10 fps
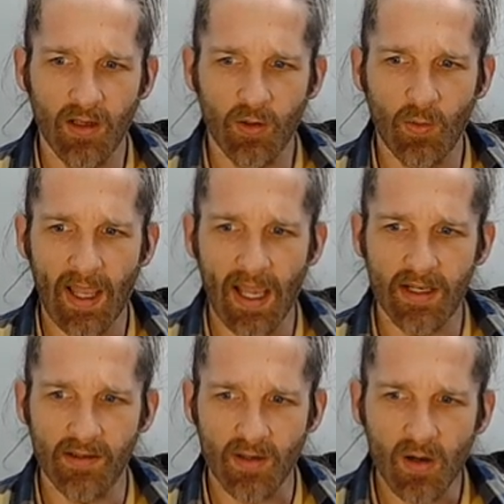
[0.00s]
who had
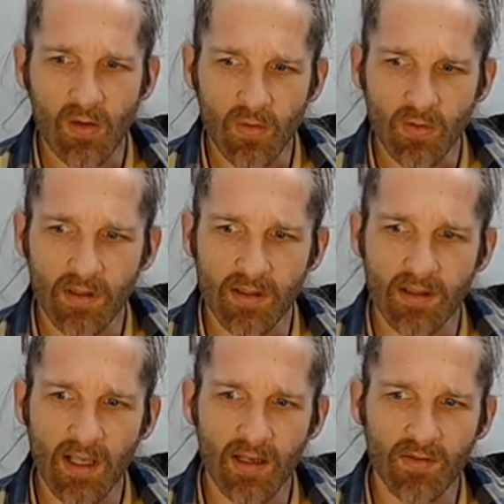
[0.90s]
his own
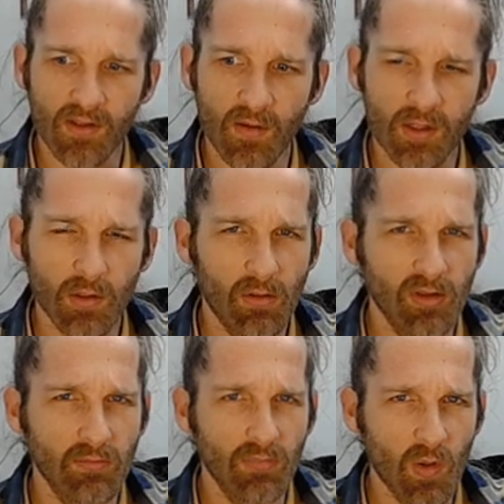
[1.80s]
set of
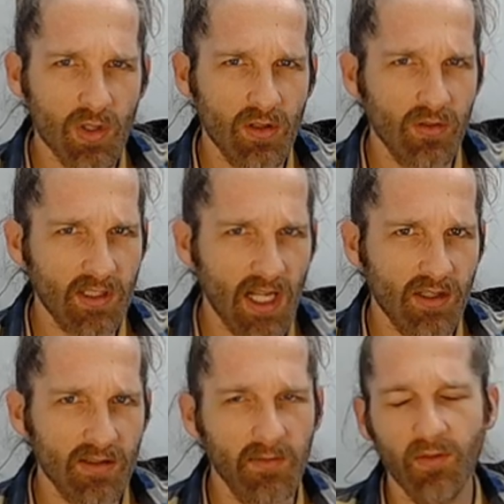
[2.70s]
socio-emotional
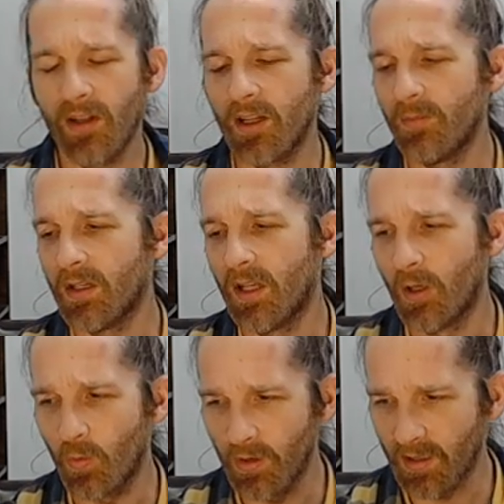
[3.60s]
stages of development.
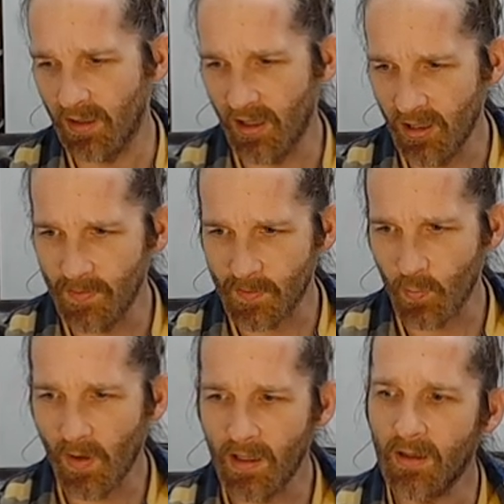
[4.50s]
We'll look at him as
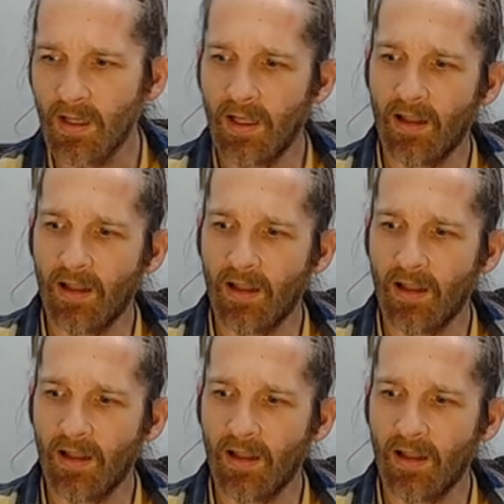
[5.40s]
well.